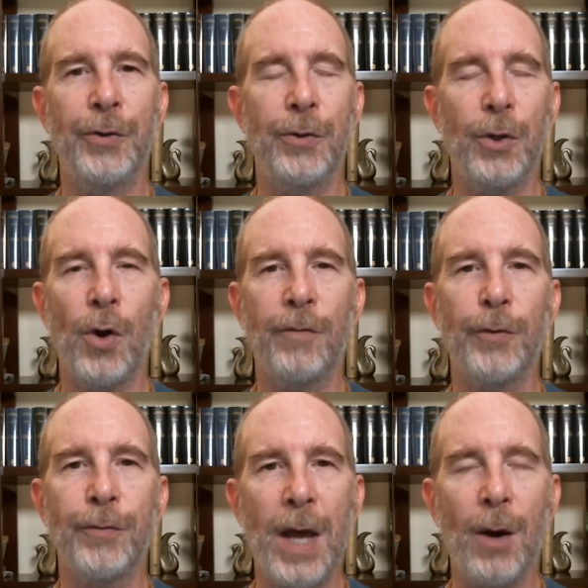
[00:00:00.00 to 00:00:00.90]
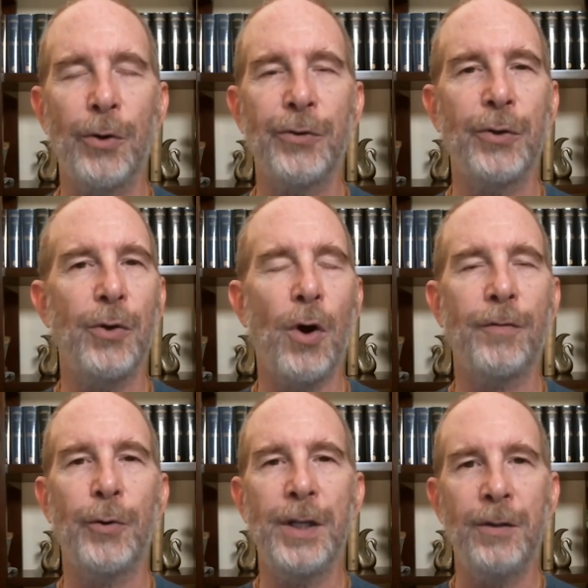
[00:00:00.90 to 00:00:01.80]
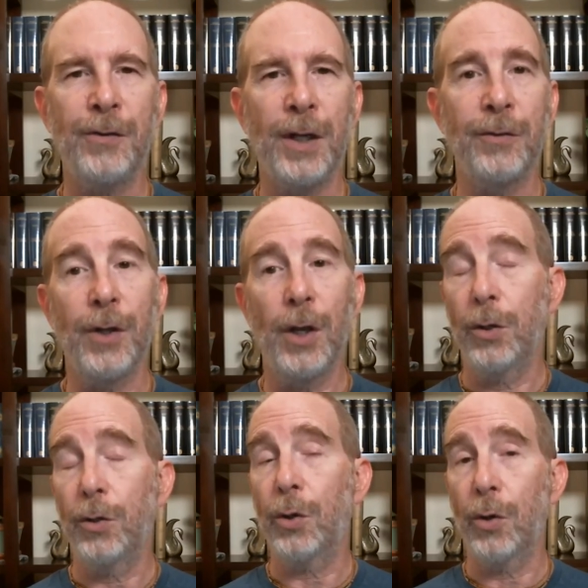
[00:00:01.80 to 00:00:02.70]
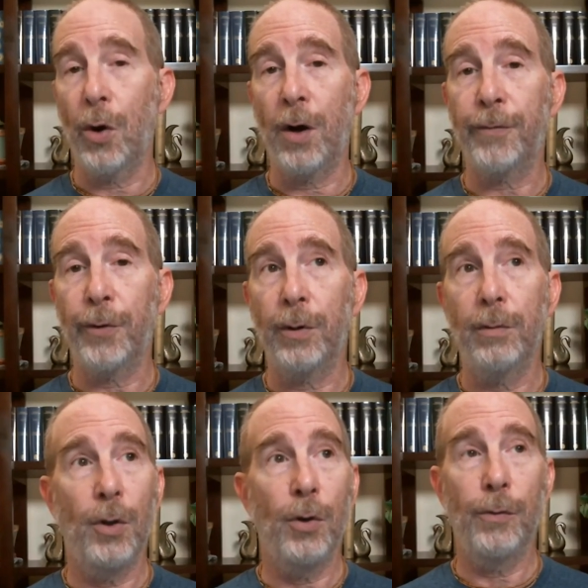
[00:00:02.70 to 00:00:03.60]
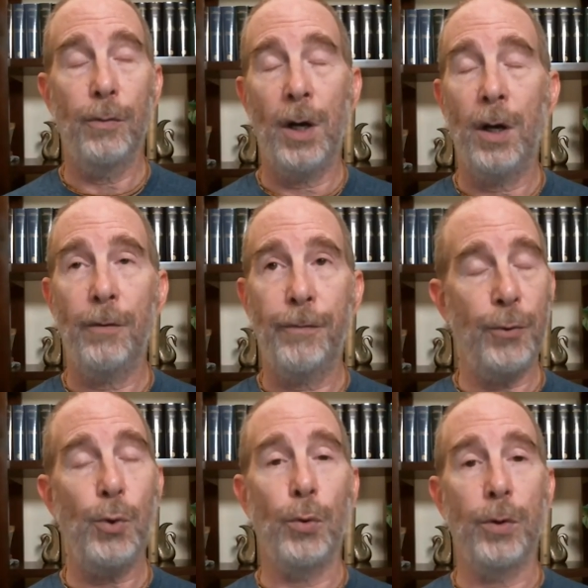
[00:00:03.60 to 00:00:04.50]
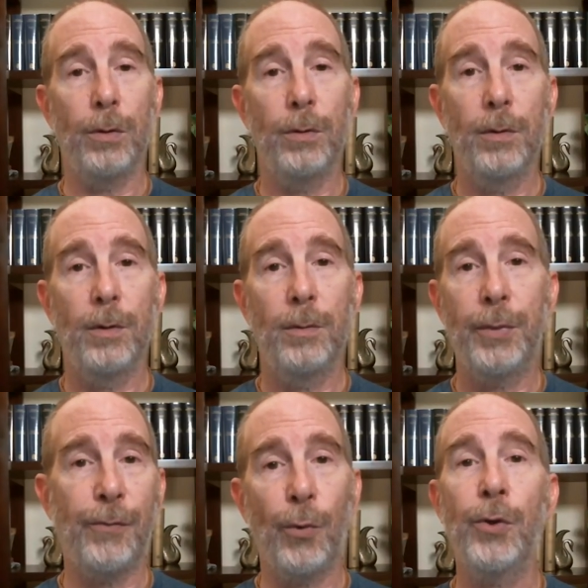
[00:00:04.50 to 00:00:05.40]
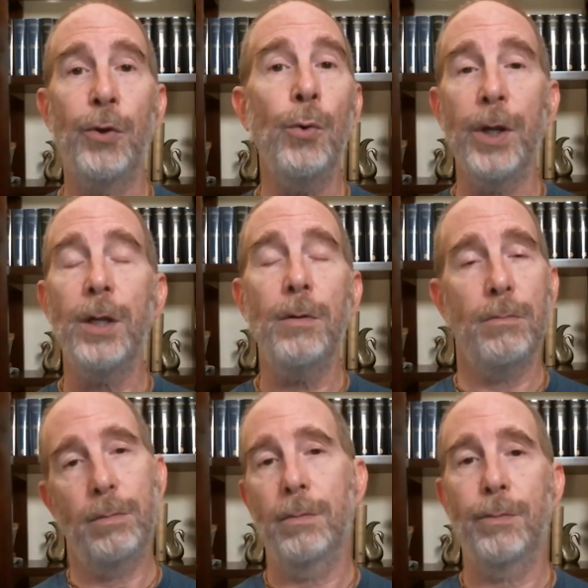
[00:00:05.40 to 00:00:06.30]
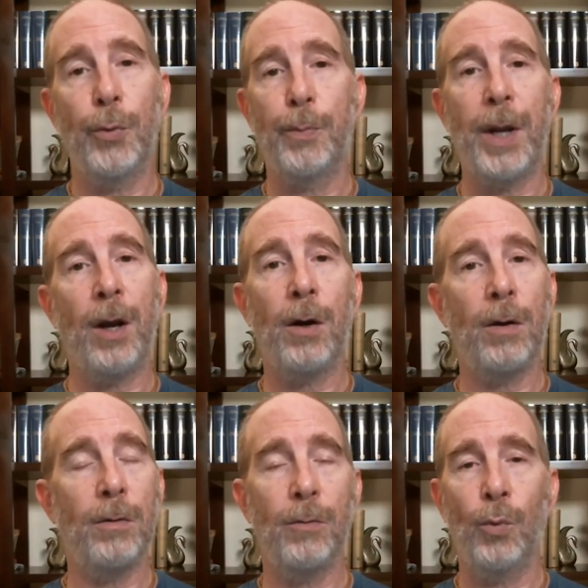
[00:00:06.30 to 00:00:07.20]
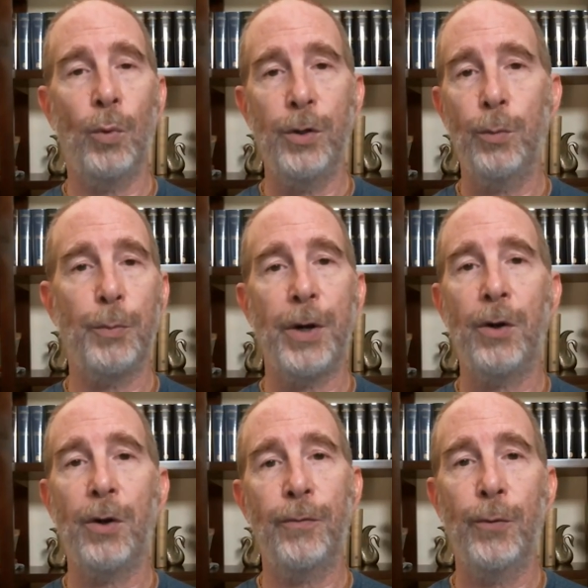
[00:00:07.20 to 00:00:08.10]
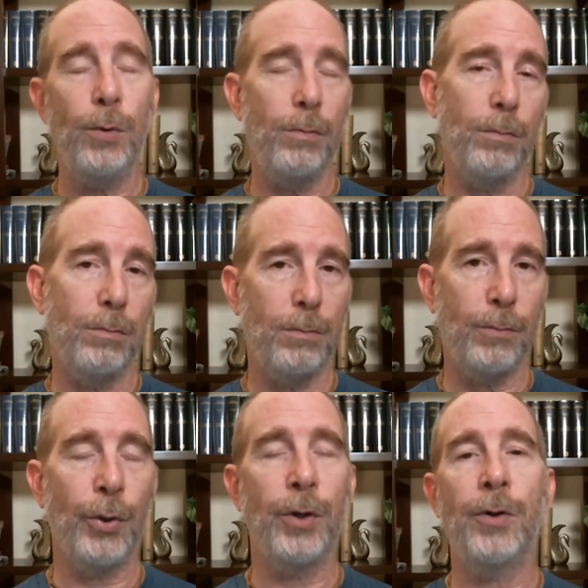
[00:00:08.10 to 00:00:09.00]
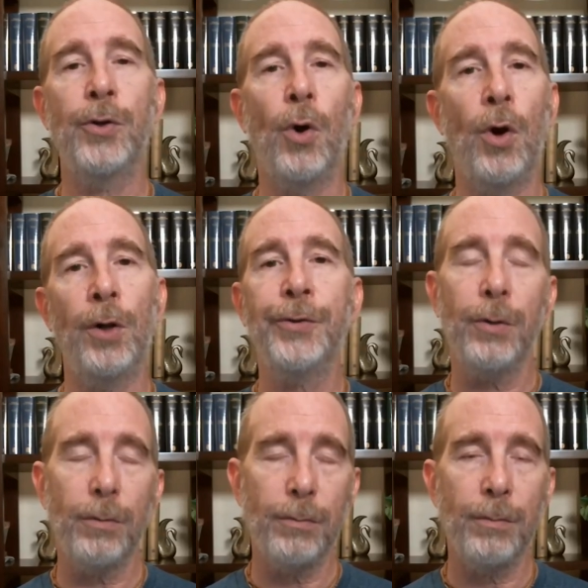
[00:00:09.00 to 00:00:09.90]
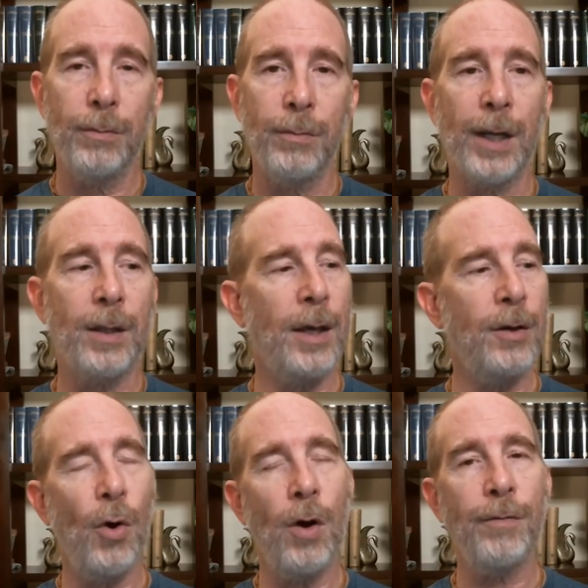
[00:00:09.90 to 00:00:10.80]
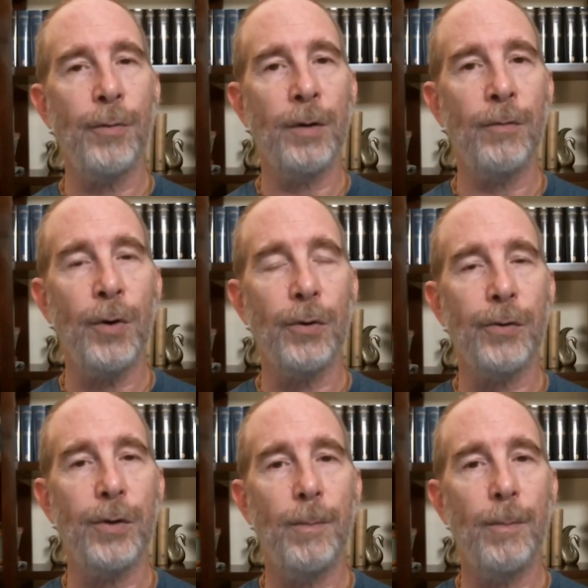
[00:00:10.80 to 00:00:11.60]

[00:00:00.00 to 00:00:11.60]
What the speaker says: You can offer flowers, you can offer incense, you can offer food. Before you eat, when you prepare your food, put it on your altar, make that an offering first.